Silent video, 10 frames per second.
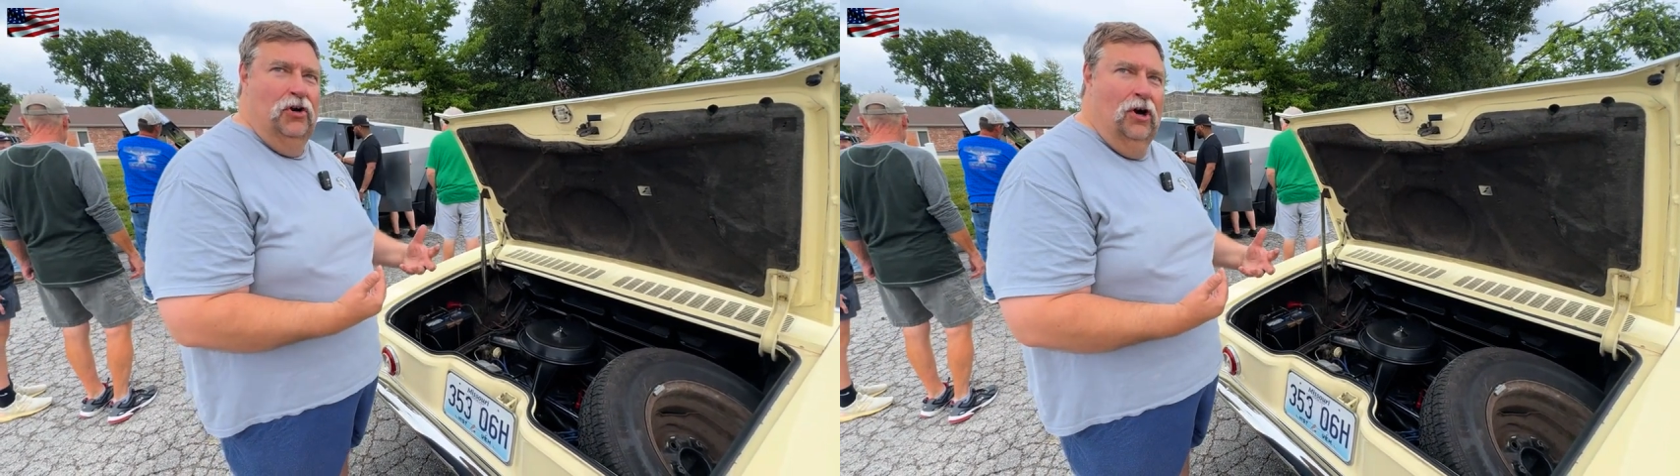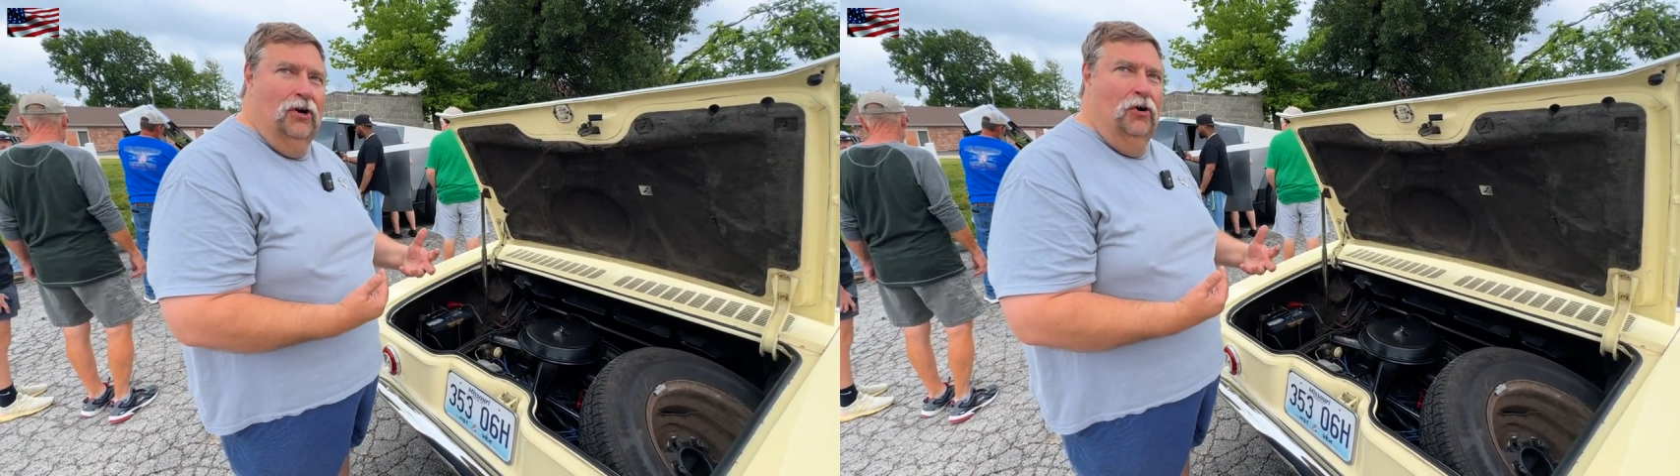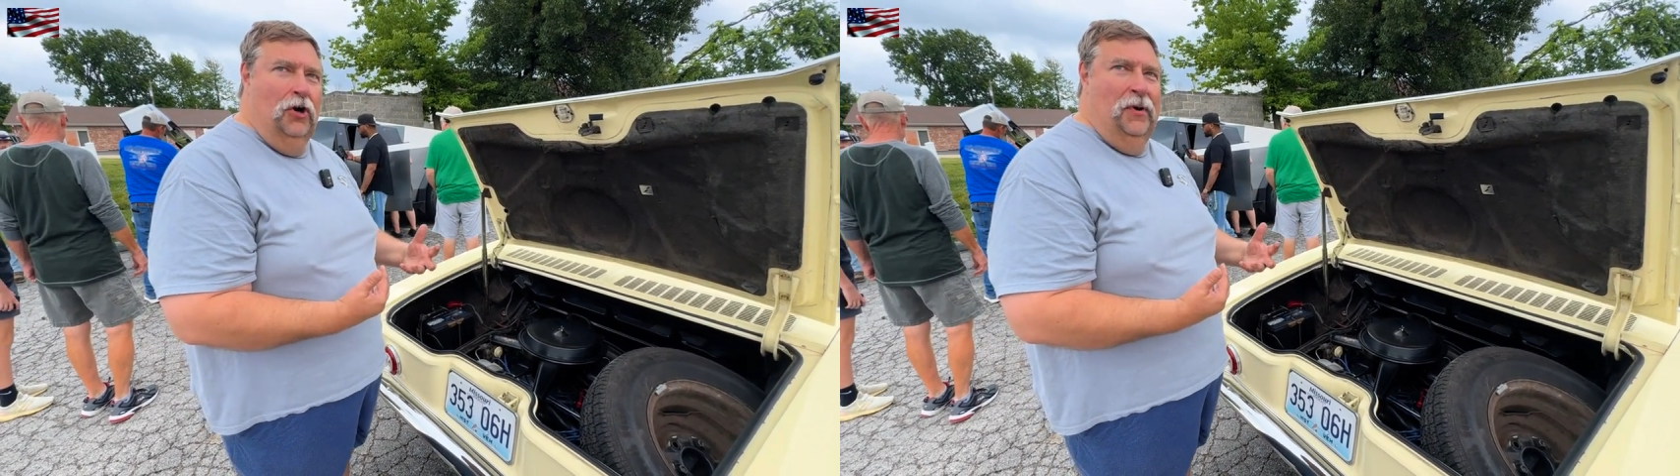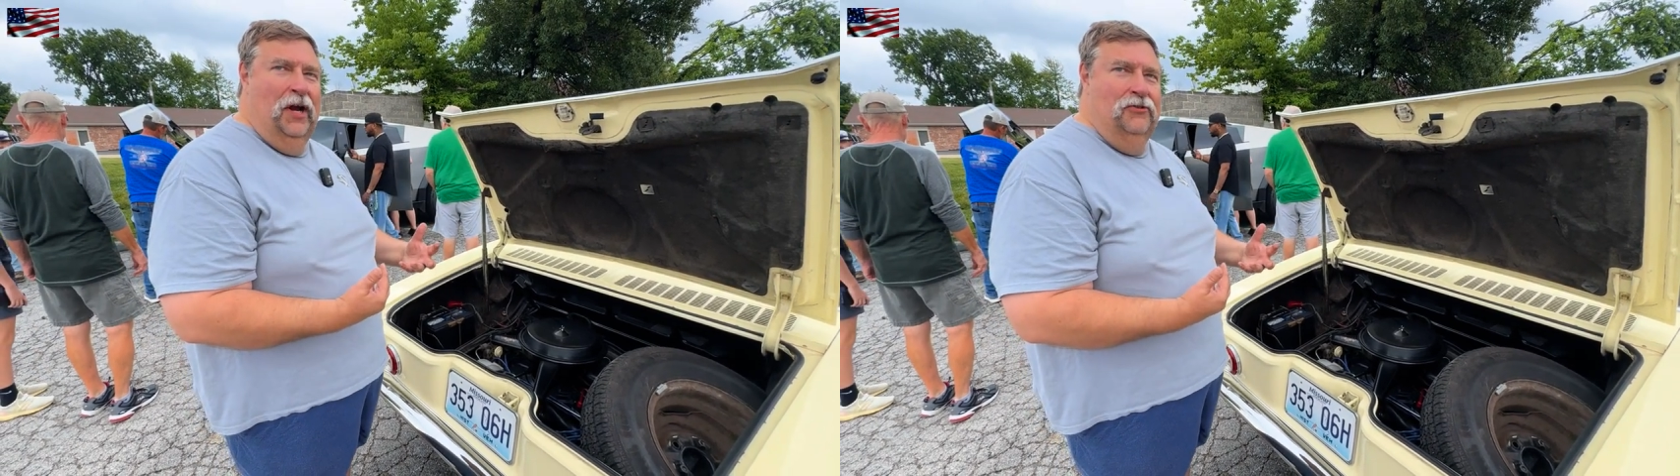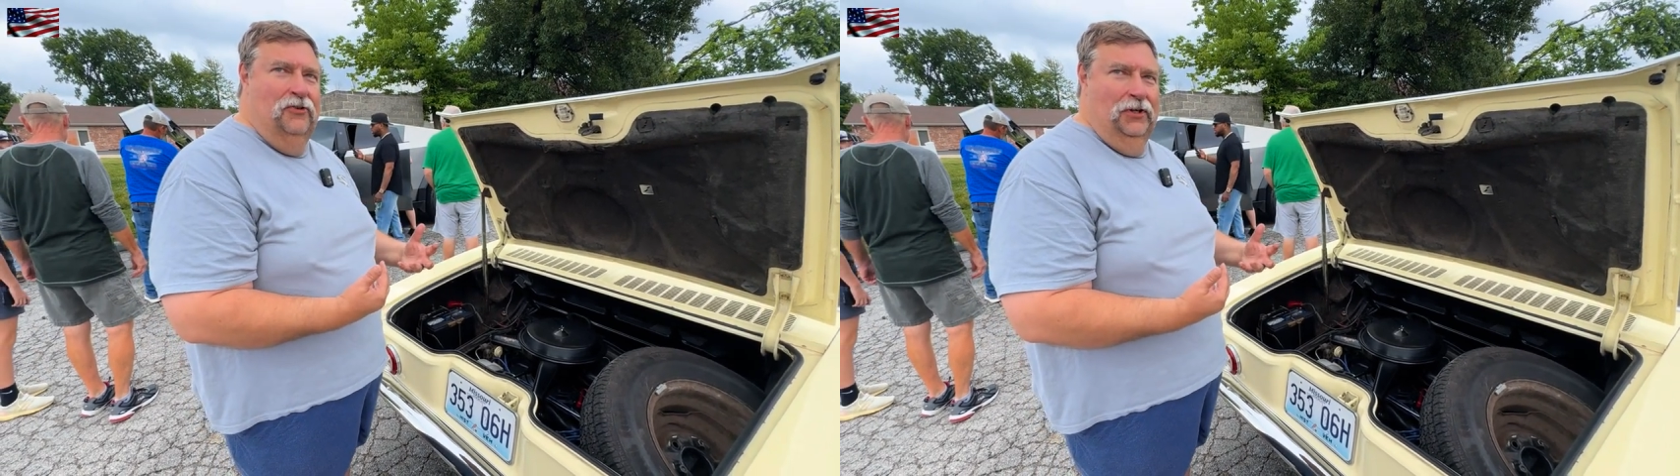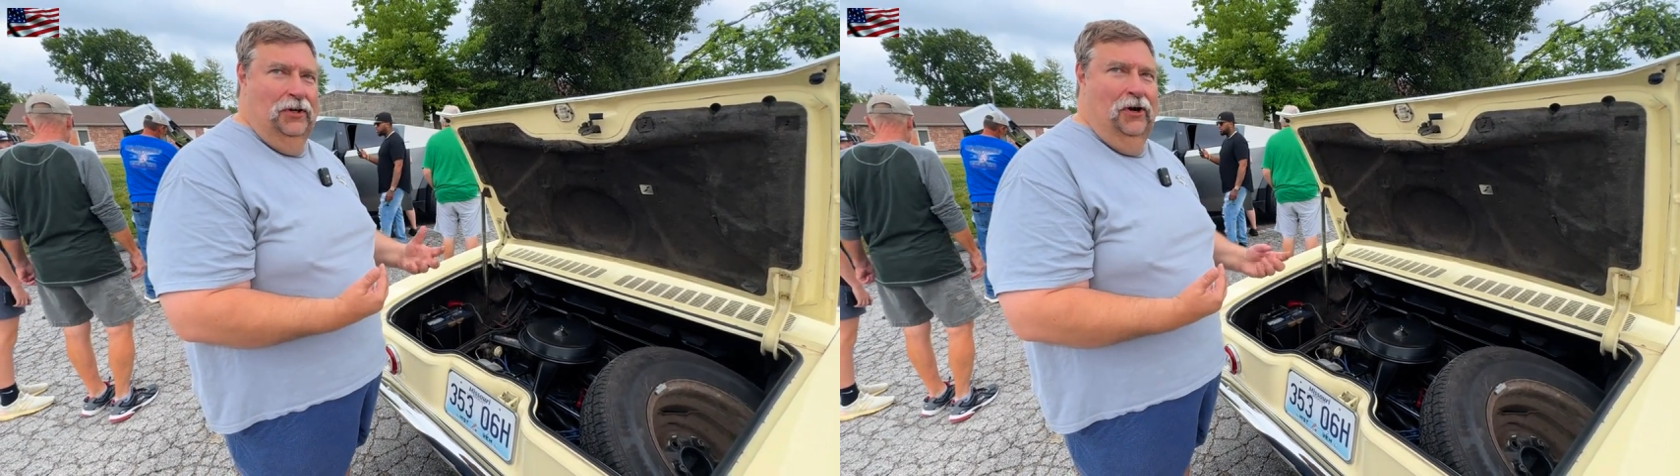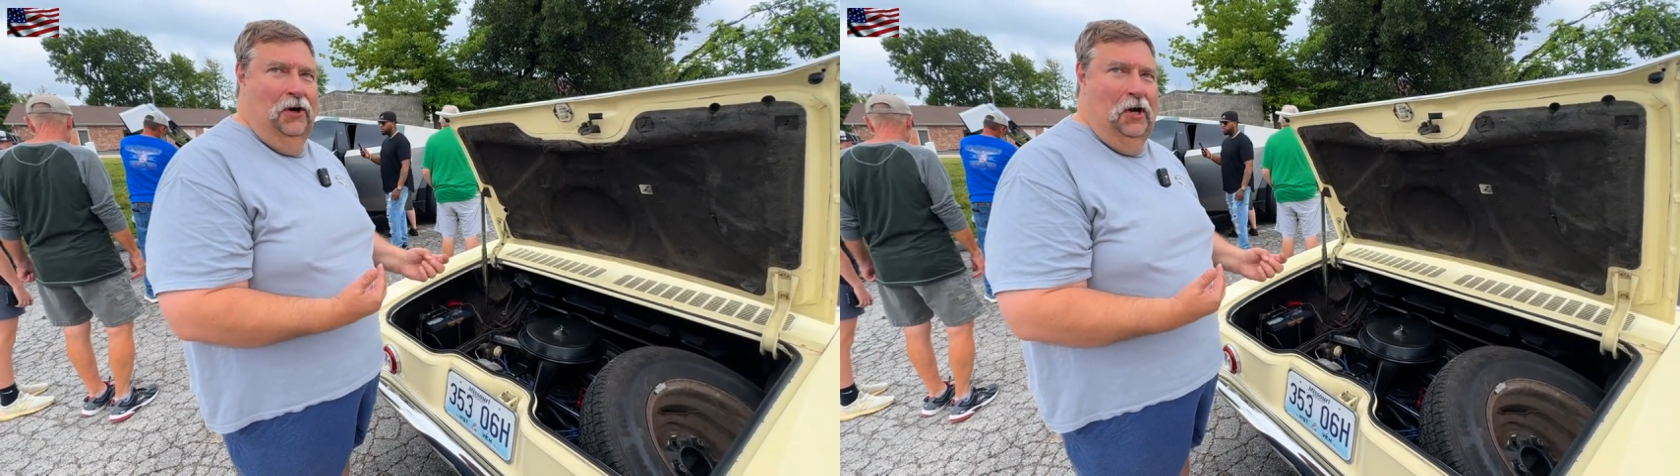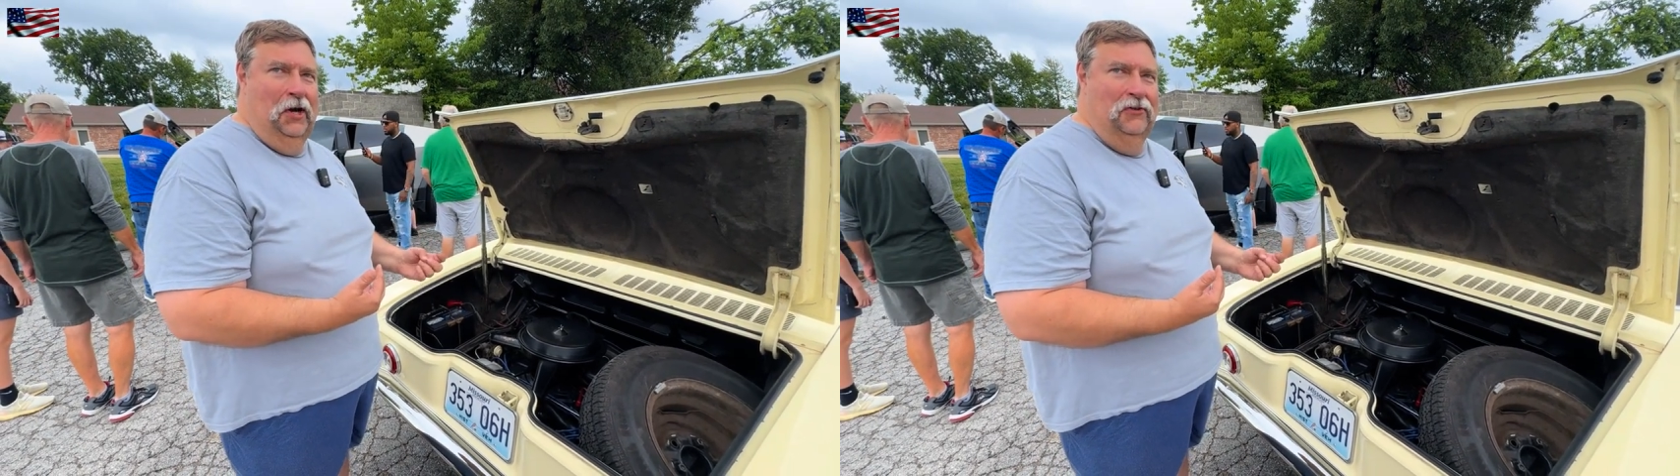cargo capacity the
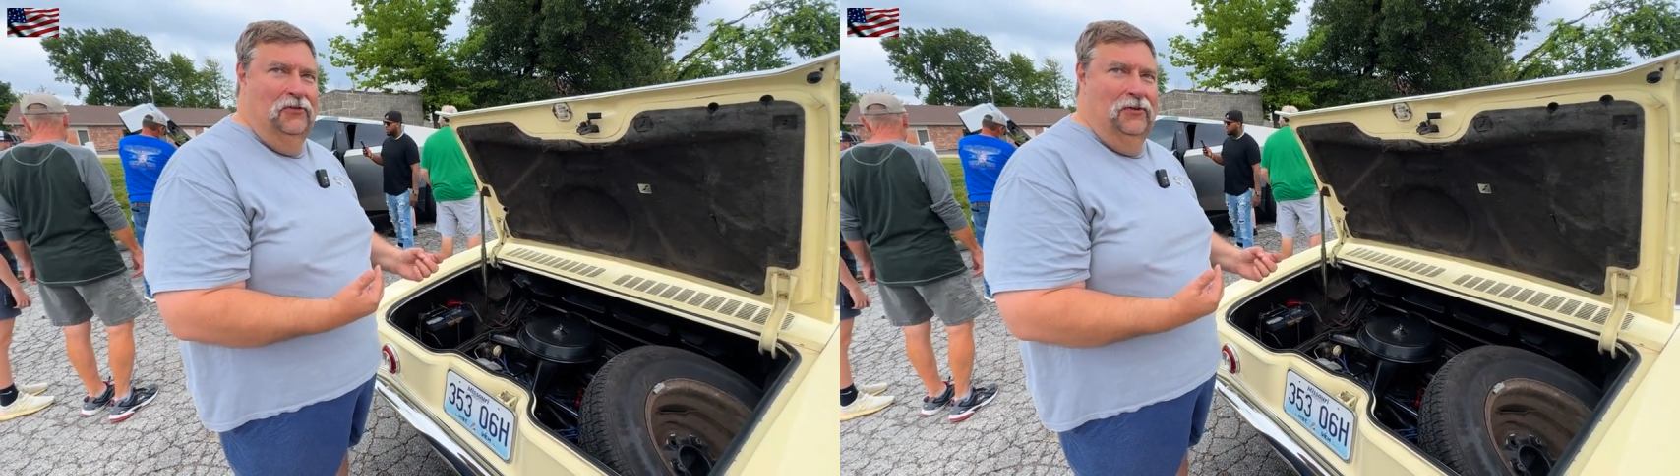car has.